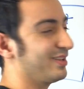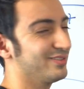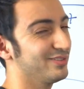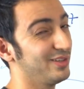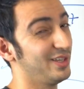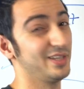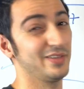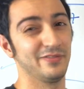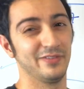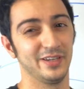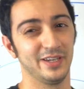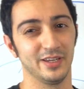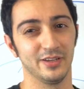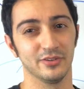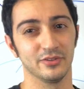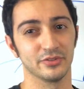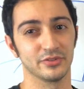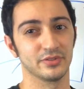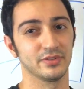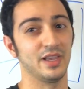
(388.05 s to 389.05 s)
like
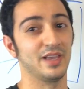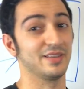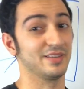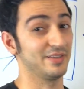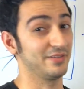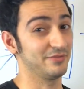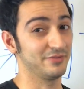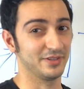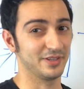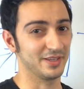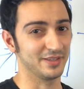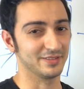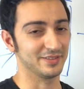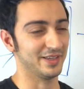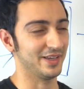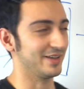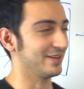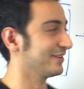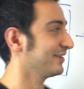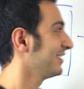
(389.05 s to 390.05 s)
videos, if you can
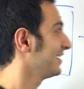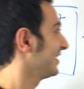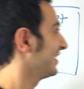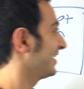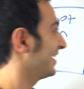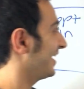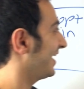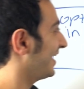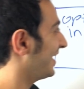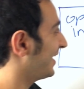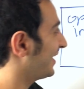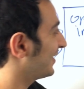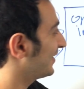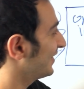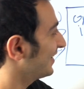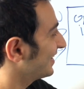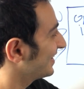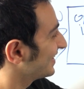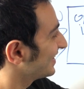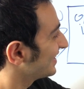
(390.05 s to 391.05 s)
tell.
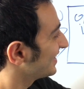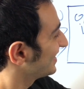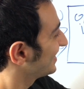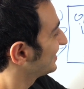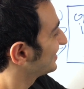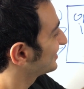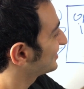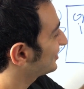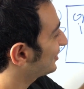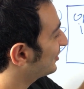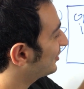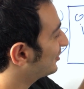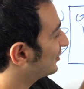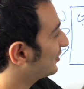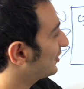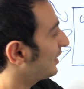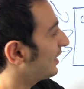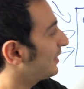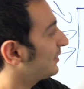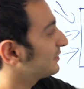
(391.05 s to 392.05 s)

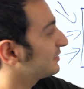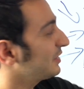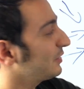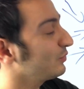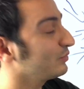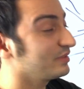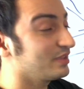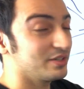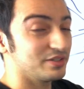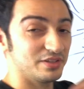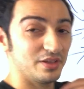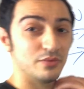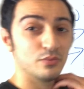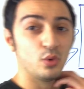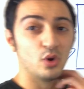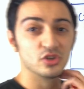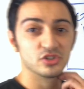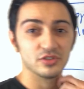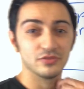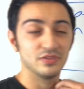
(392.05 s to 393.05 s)
So they
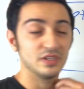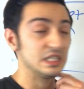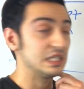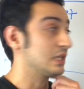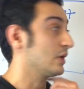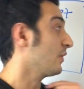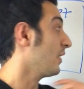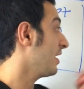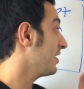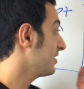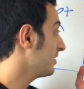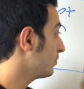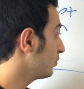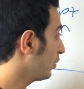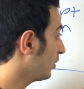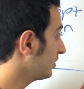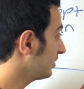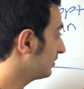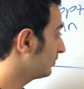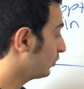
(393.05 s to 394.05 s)
watch a video, and then
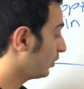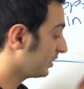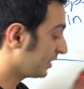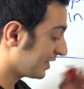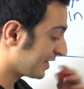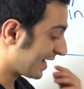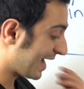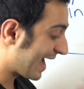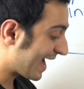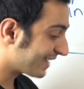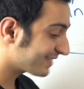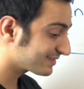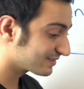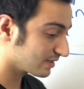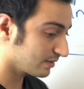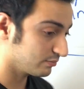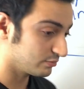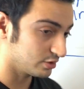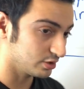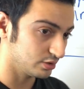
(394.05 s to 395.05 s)
what I ask
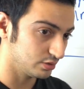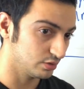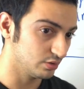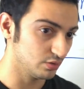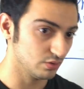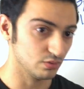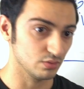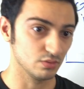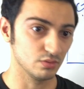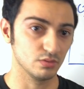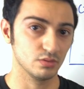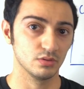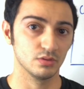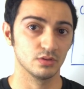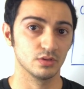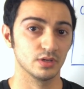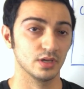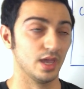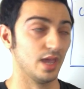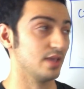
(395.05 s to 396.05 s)
them to do
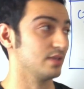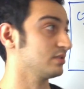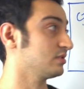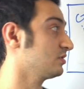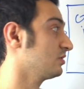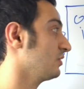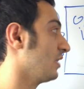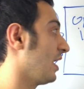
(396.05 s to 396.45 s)
is to